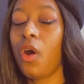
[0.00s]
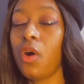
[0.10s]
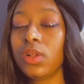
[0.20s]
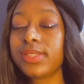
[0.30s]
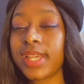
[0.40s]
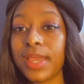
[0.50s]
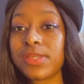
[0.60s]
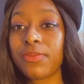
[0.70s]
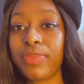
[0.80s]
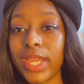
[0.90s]
all
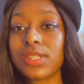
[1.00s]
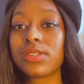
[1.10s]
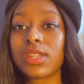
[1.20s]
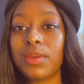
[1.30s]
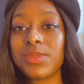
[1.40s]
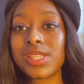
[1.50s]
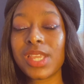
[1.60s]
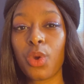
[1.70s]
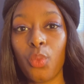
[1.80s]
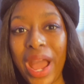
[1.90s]
types of pictures, and I'm just
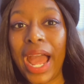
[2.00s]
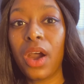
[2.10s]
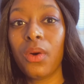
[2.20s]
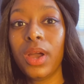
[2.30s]
like, wow,